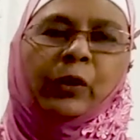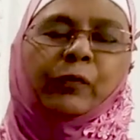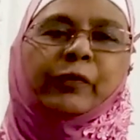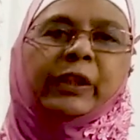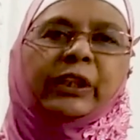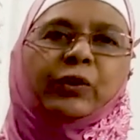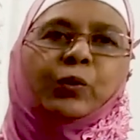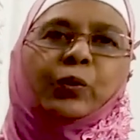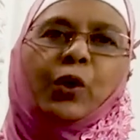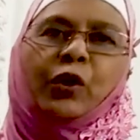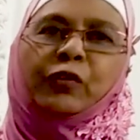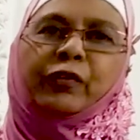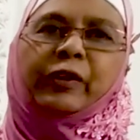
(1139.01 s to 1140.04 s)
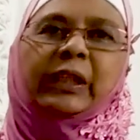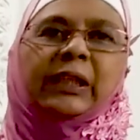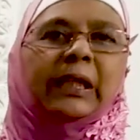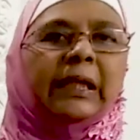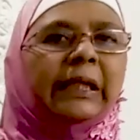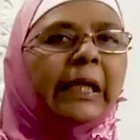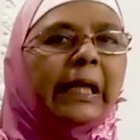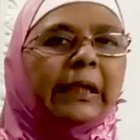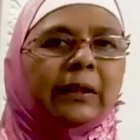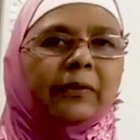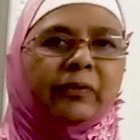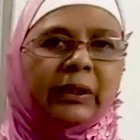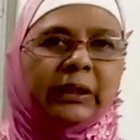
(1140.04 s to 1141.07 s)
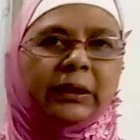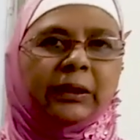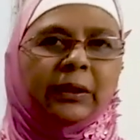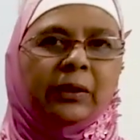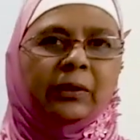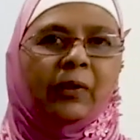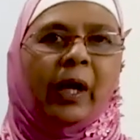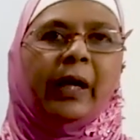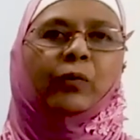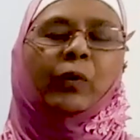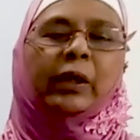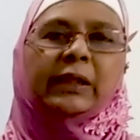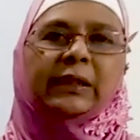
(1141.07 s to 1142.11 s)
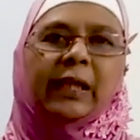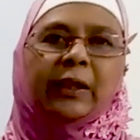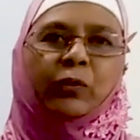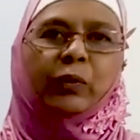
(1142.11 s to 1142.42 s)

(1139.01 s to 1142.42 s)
which do not fit in other words. And what is that